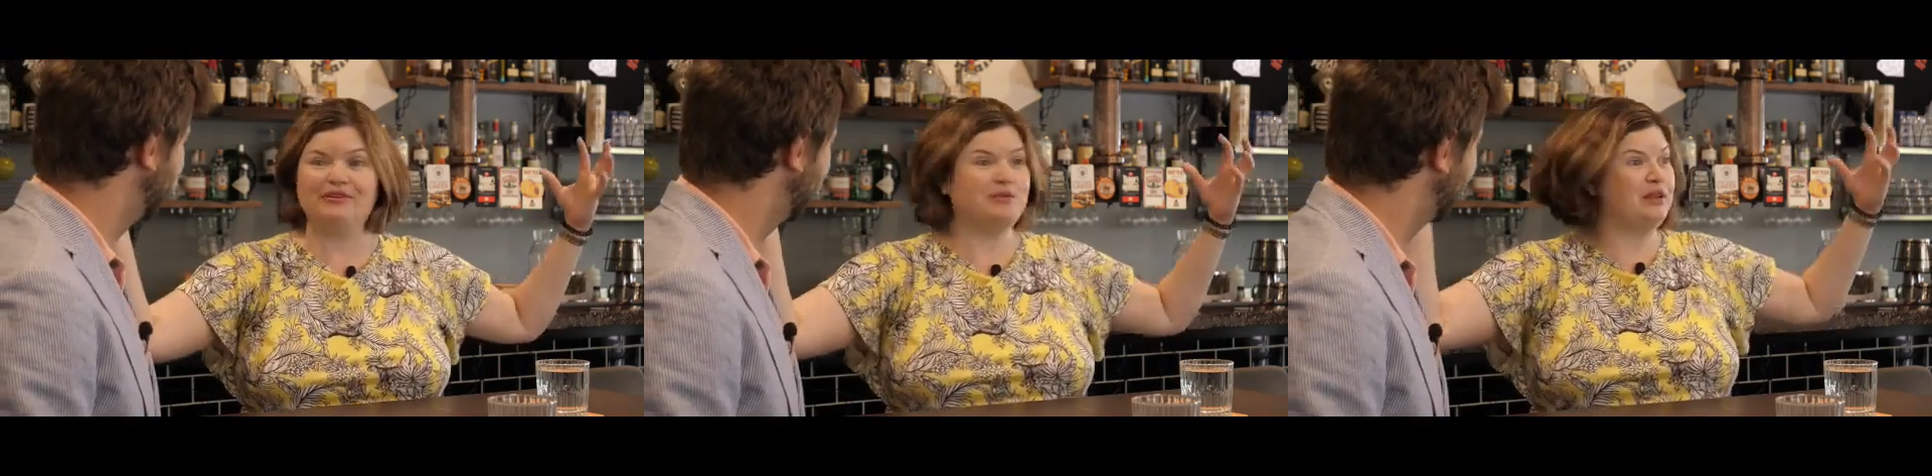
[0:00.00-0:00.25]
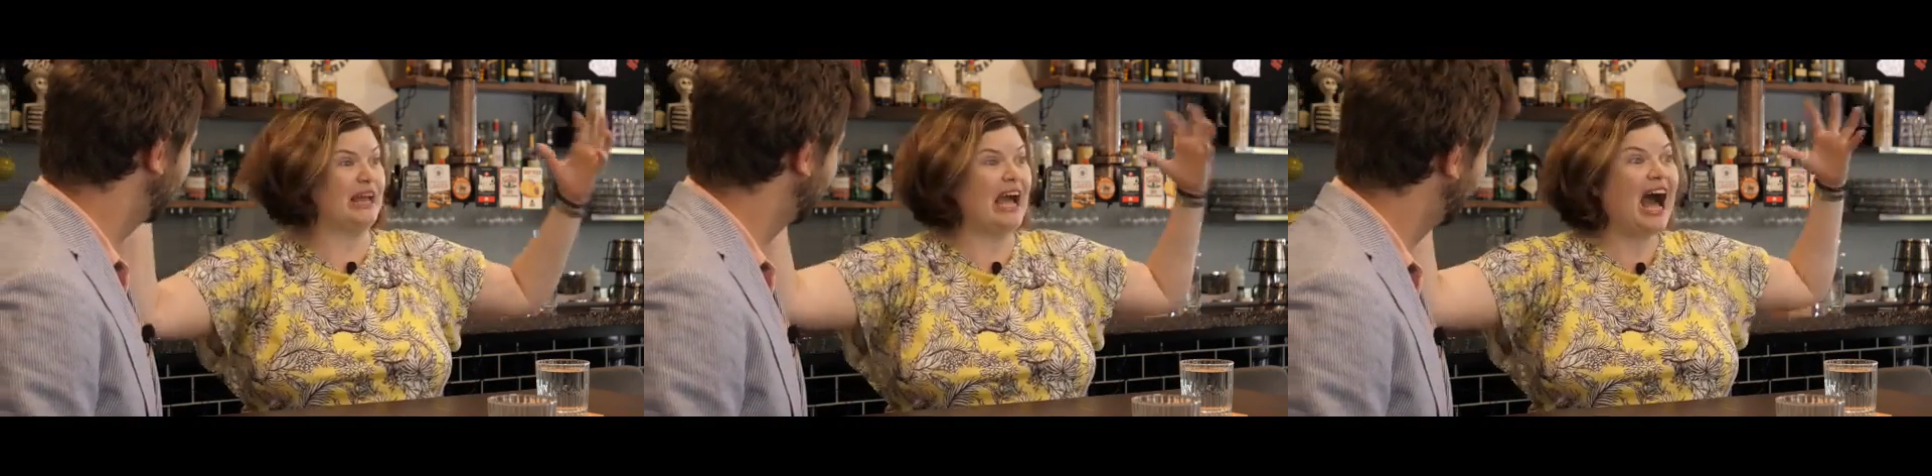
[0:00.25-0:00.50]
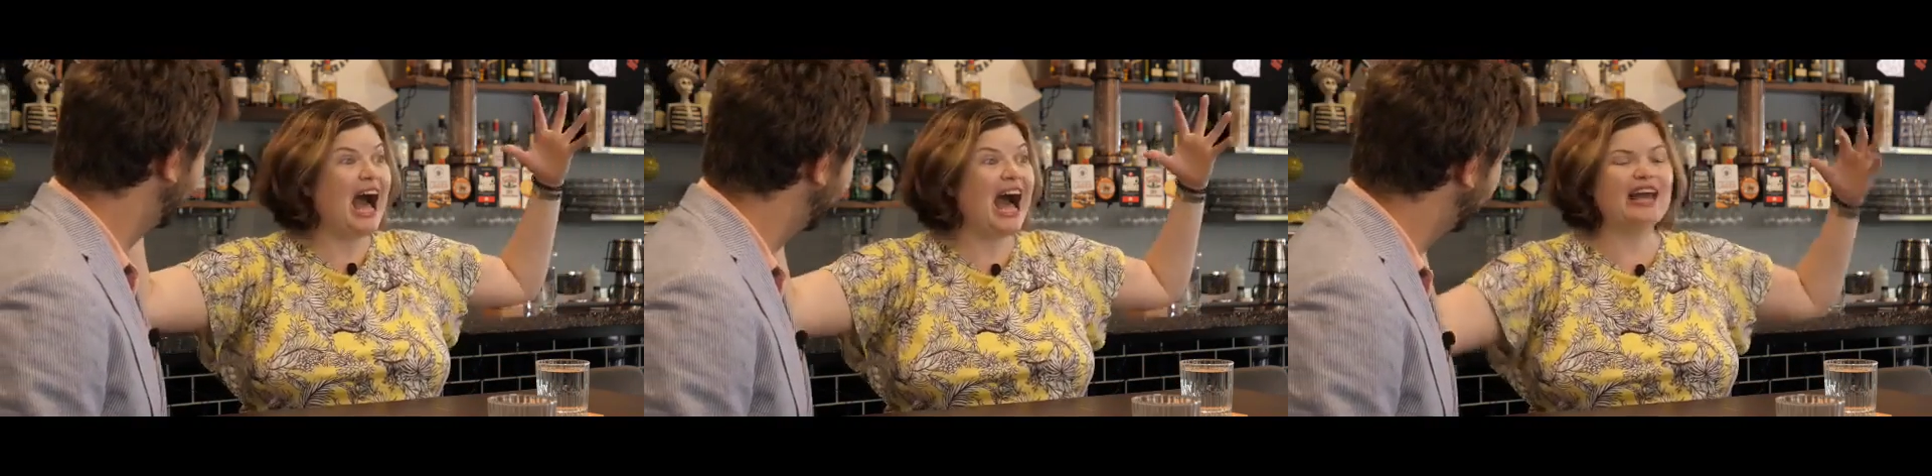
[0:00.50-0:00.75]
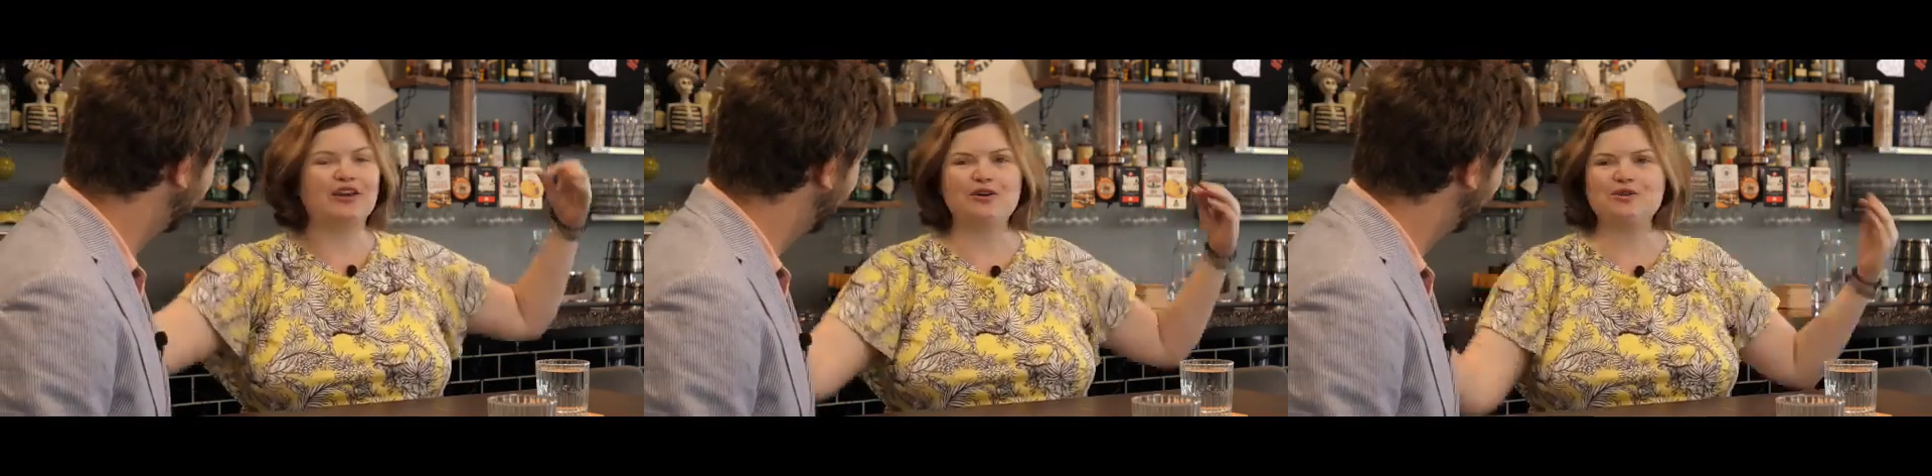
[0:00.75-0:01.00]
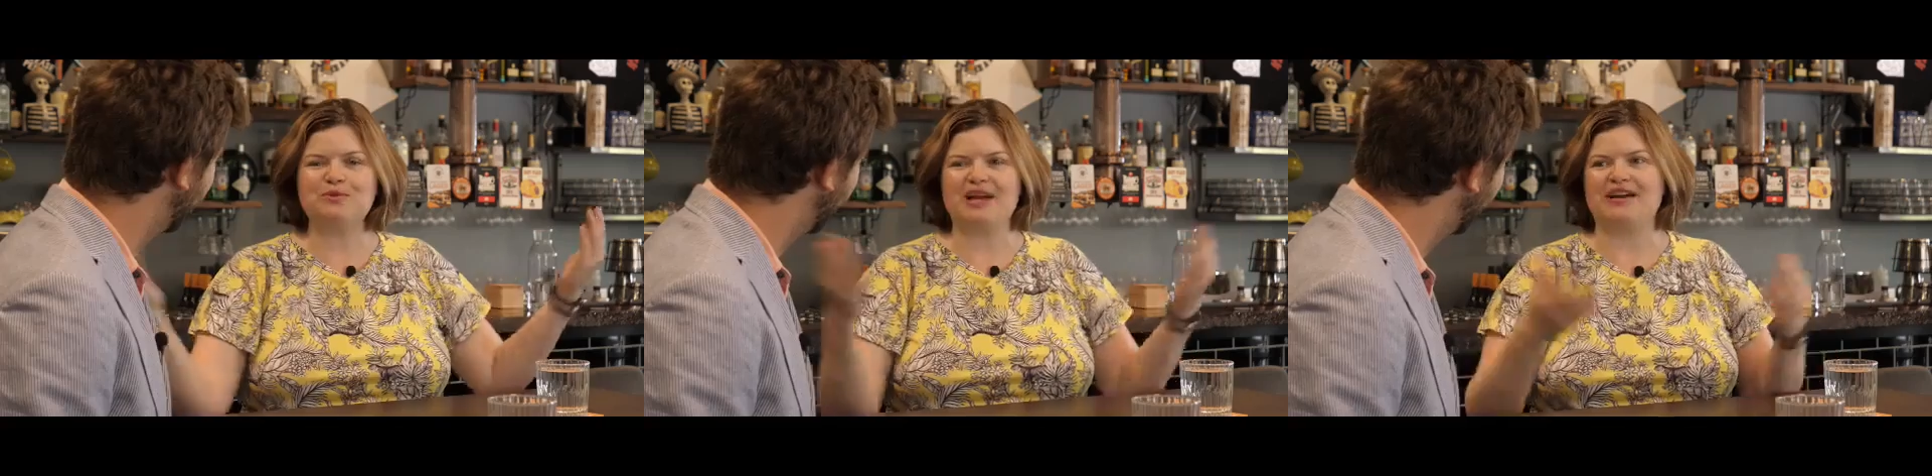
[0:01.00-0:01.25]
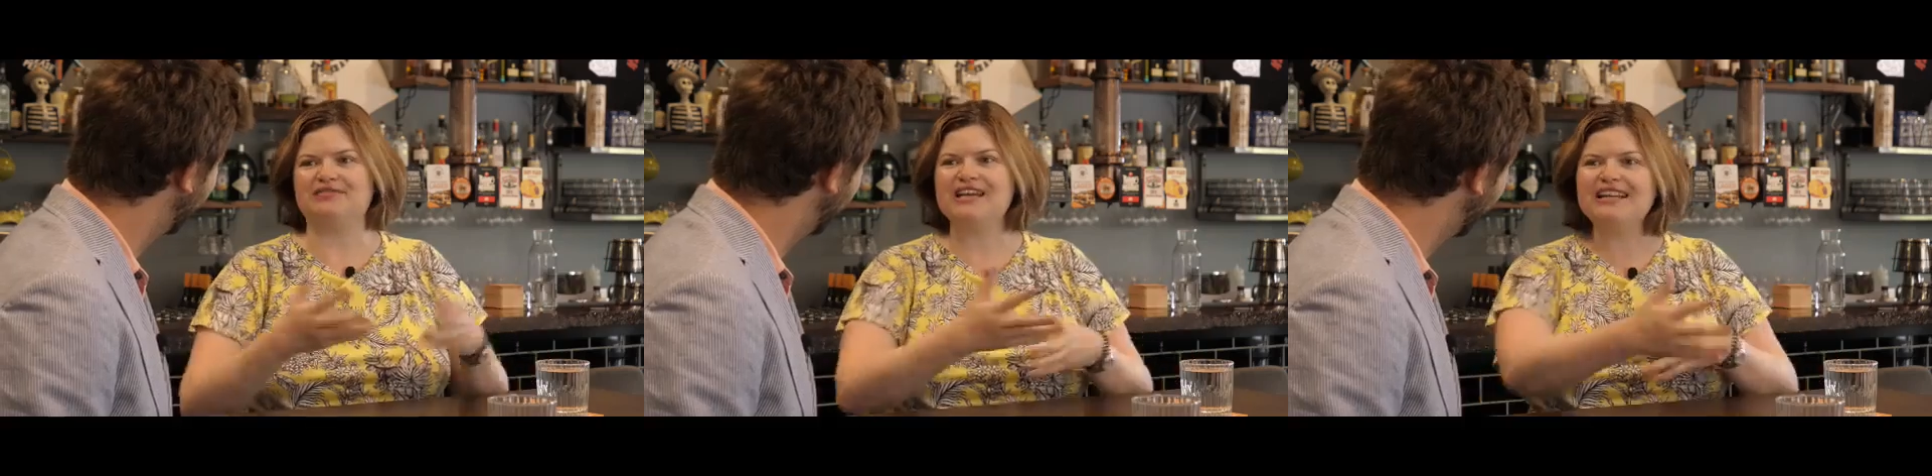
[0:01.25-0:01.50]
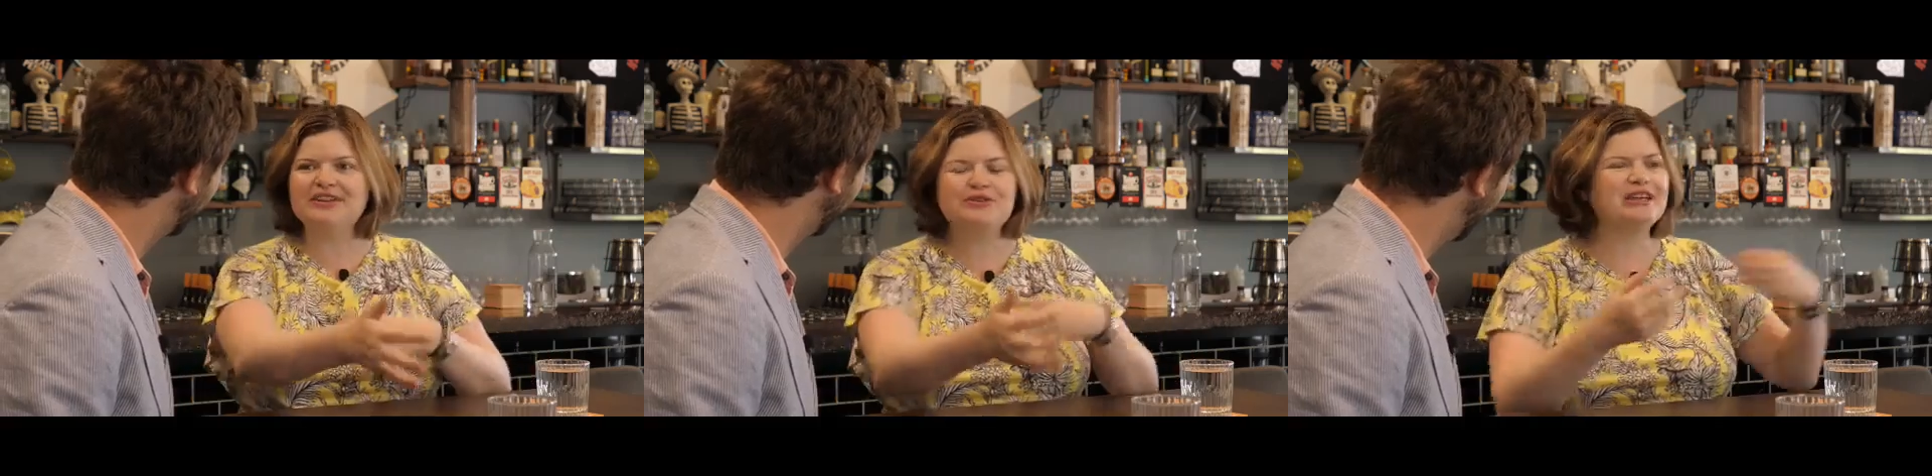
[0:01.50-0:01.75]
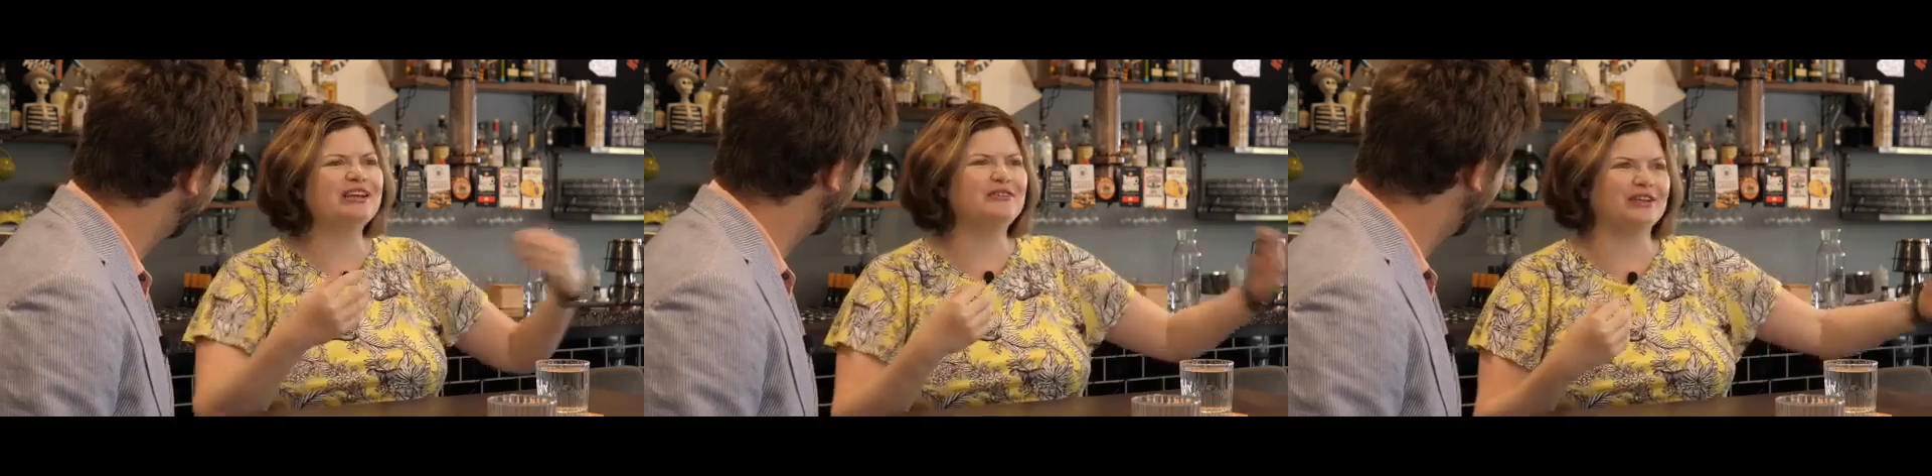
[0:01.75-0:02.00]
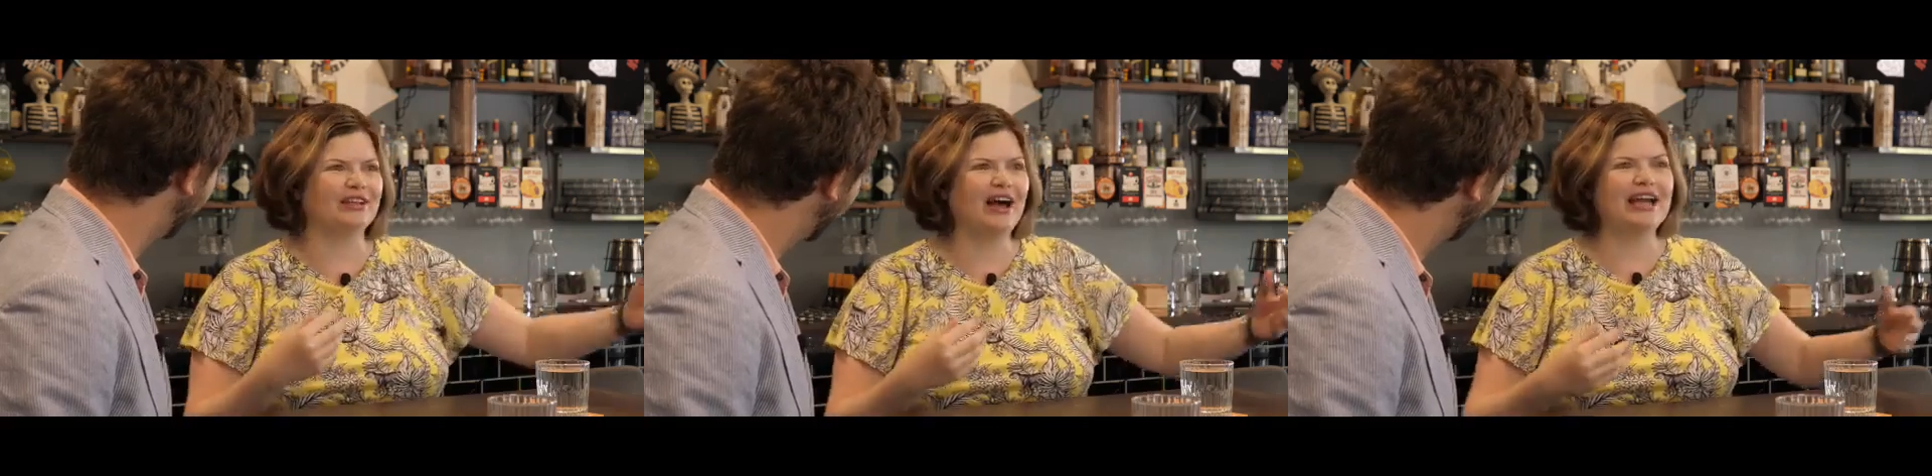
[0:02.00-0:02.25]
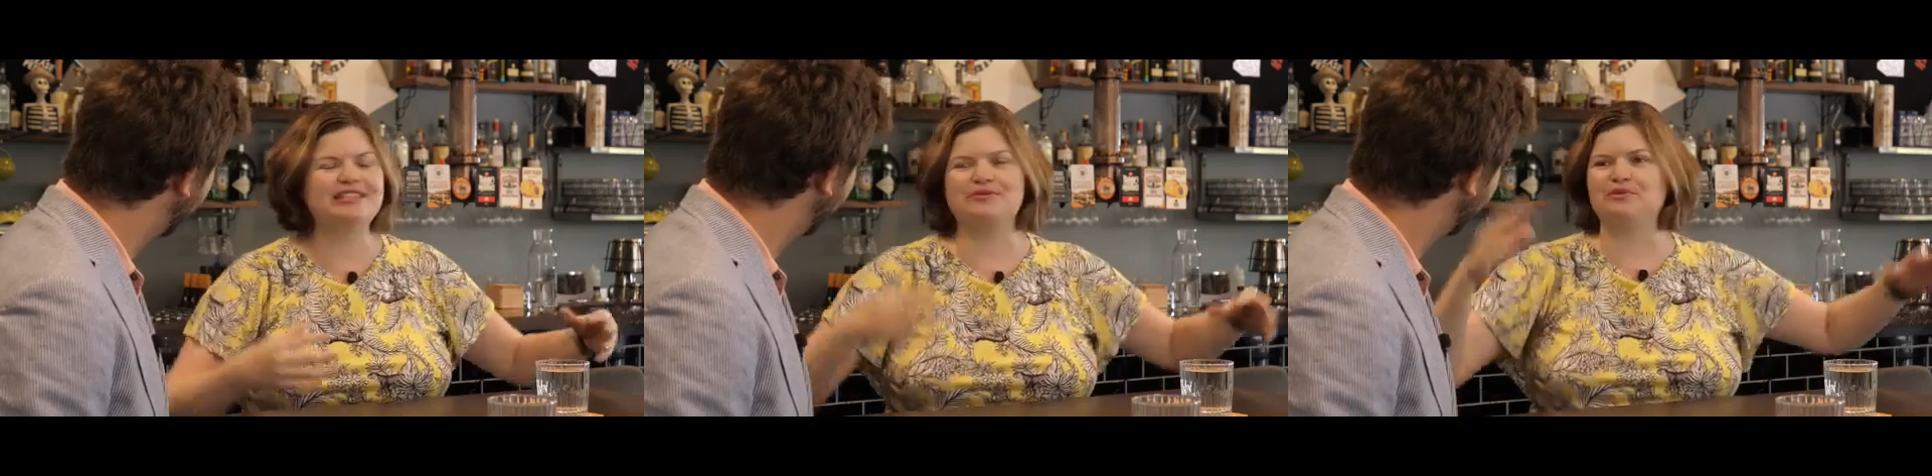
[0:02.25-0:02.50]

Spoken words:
And we're like, and of course we have technical gear and lights,